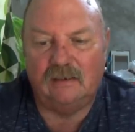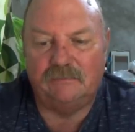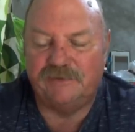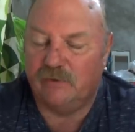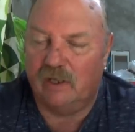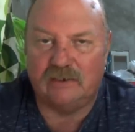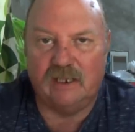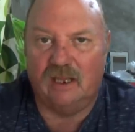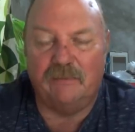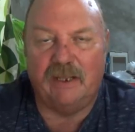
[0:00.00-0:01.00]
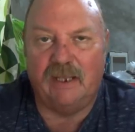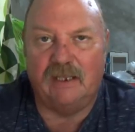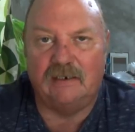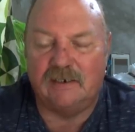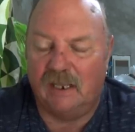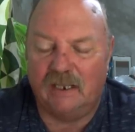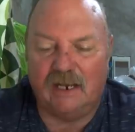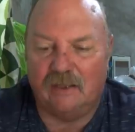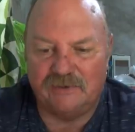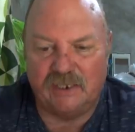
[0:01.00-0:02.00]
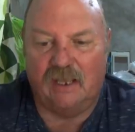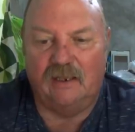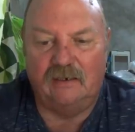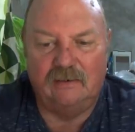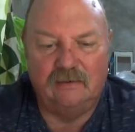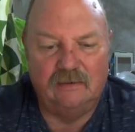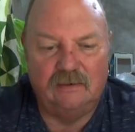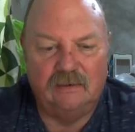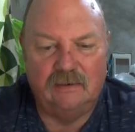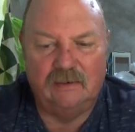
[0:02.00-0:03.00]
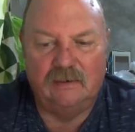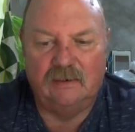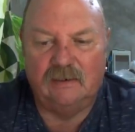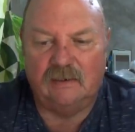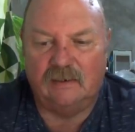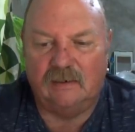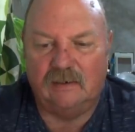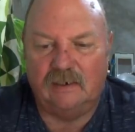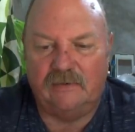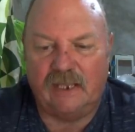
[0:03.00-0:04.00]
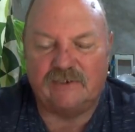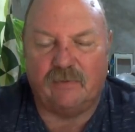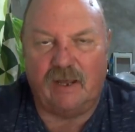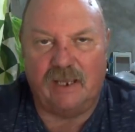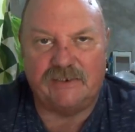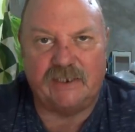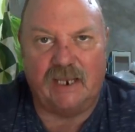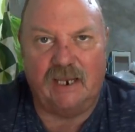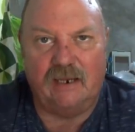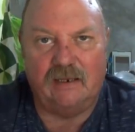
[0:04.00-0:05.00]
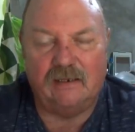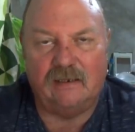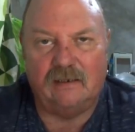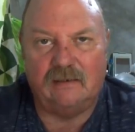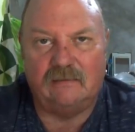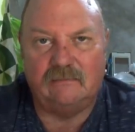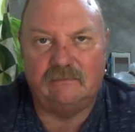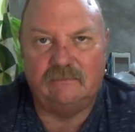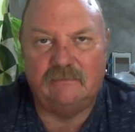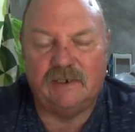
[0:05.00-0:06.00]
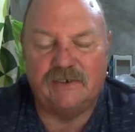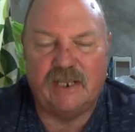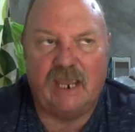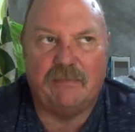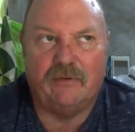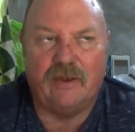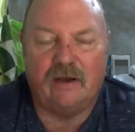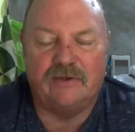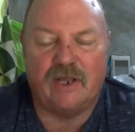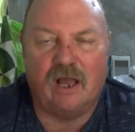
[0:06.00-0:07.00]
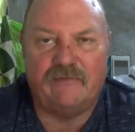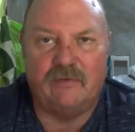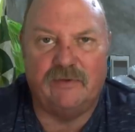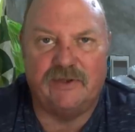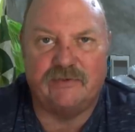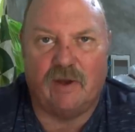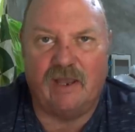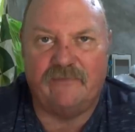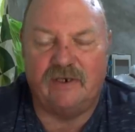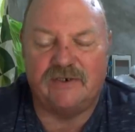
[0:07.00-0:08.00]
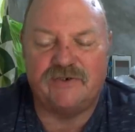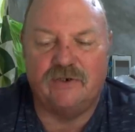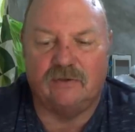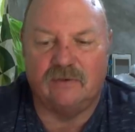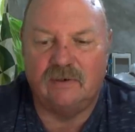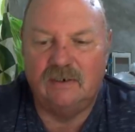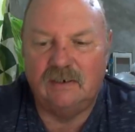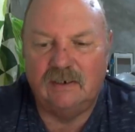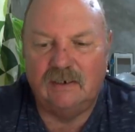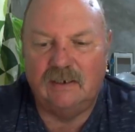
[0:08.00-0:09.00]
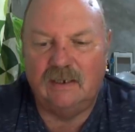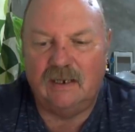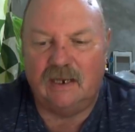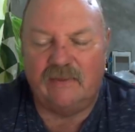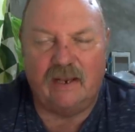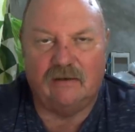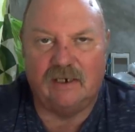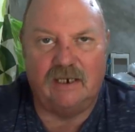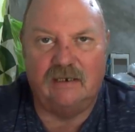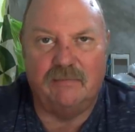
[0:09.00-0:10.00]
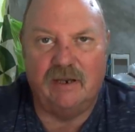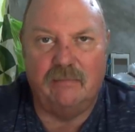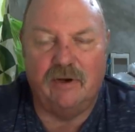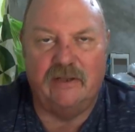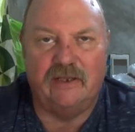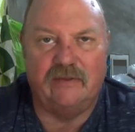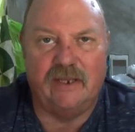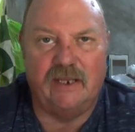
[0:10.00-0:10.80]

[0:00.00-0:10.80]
So I'll tell him again, take it outside. And that's why I say, because Gabriel there is often with his wife and his children, and they don't need to be breathing the